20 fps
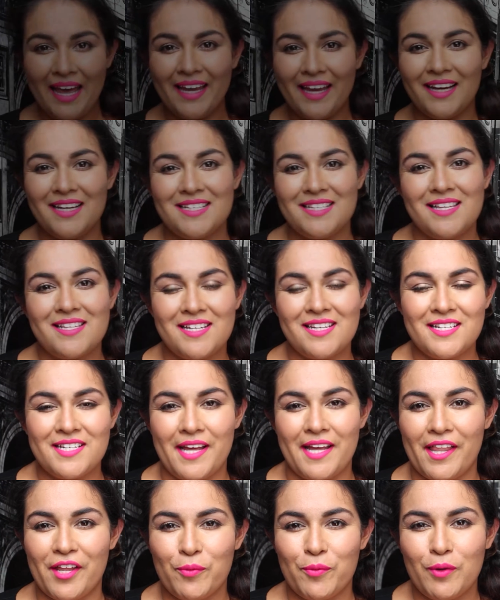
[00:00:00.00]
Hey guys, it's
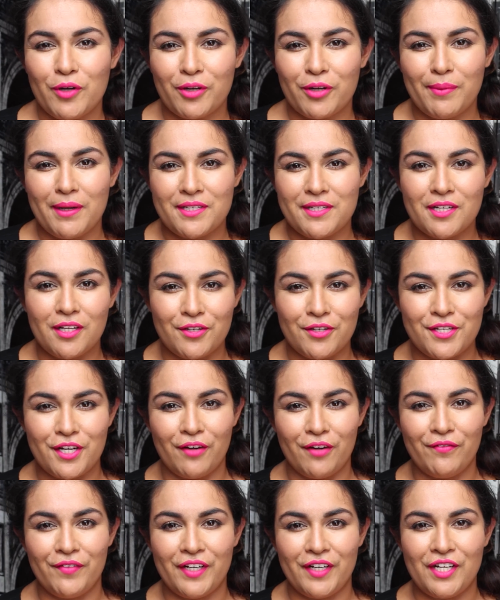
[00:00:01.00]
Natalia and welcome back to Glossy
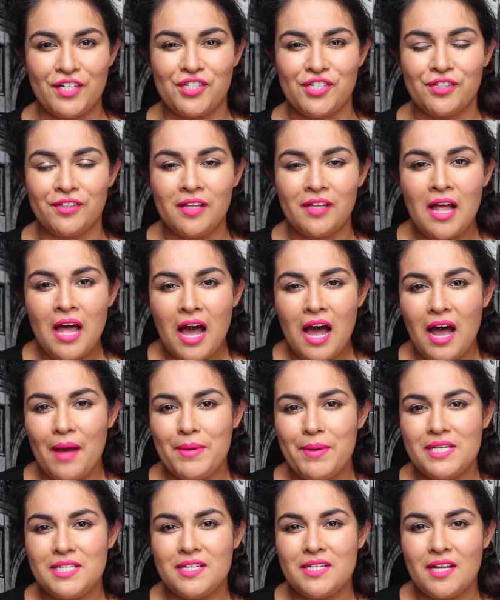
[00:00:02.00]
Confidential. I'm
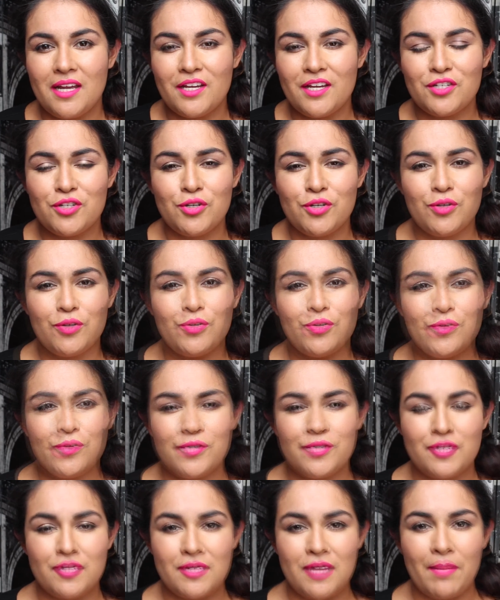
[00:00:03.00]
here today
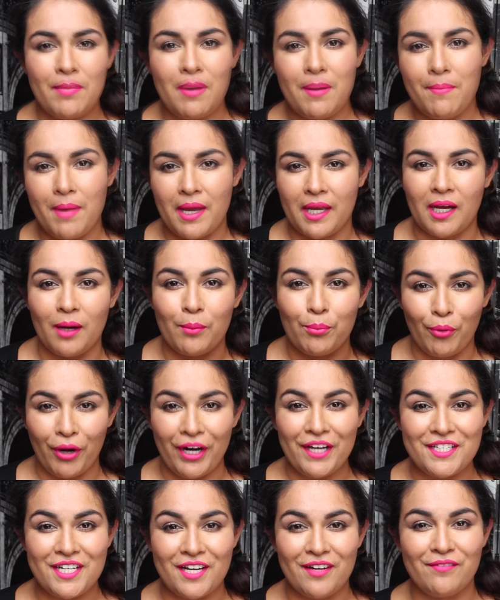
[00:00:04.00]
to start my makeup
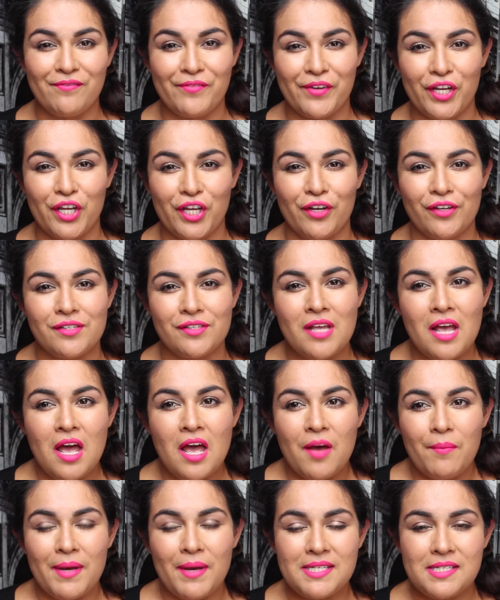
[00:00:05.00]
breakdown videos.
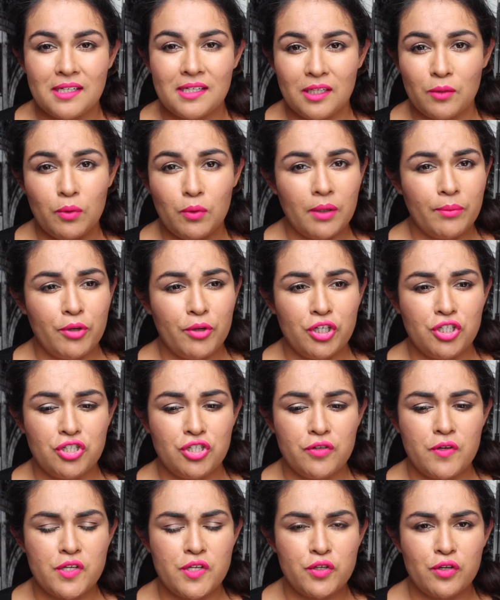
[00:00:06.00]
Basically what I'm going to
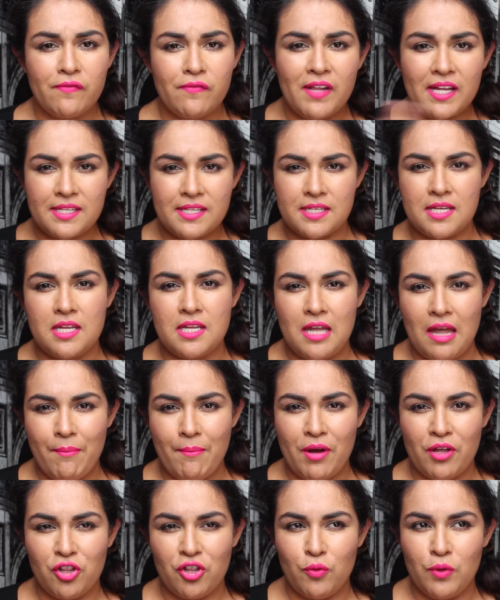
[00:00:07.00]
do is sort of like skincare
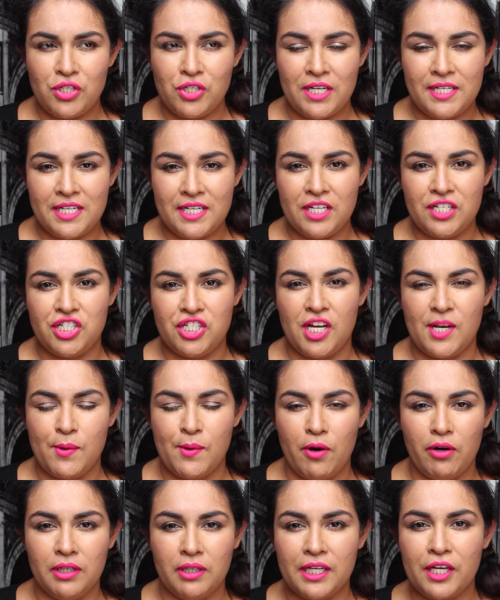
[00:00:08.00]
month, which I did in
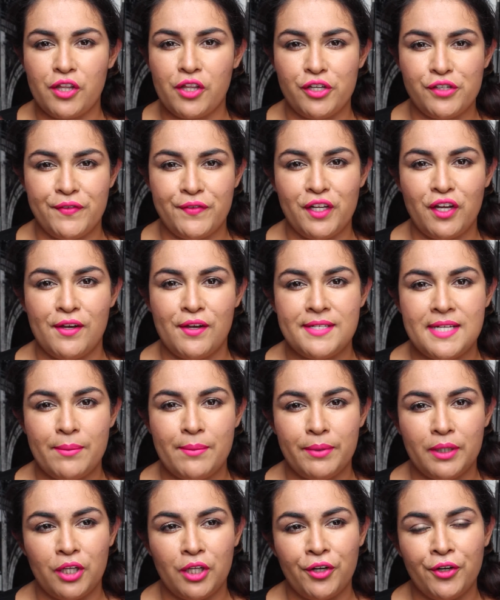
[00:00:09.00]
January. I'll link those videos down
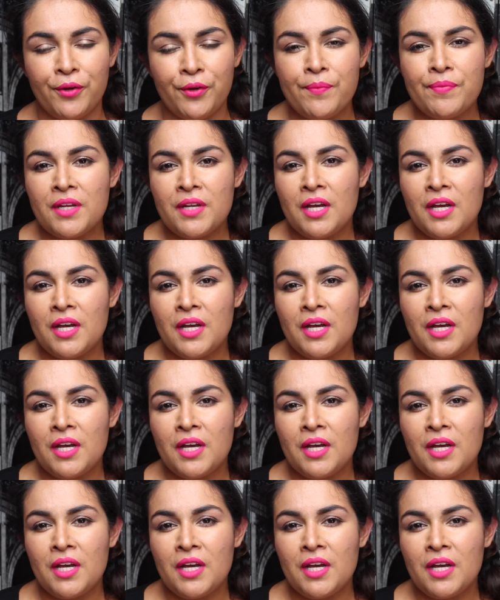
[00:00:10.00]
below.